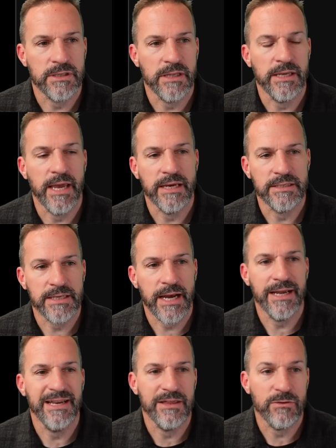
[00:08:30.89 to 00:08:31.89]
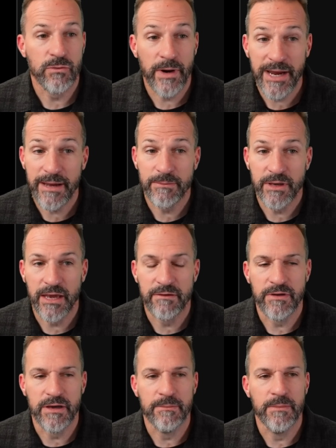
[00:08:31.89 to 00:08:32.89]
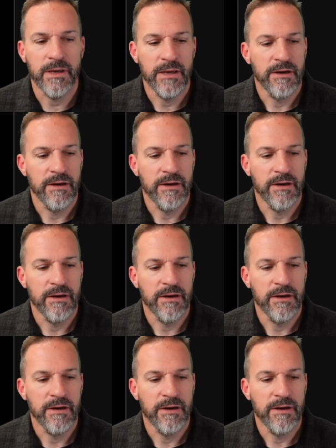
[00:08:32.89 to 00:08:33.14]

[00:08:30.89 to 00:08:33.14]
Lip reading: and the anxiety the Ram gave him.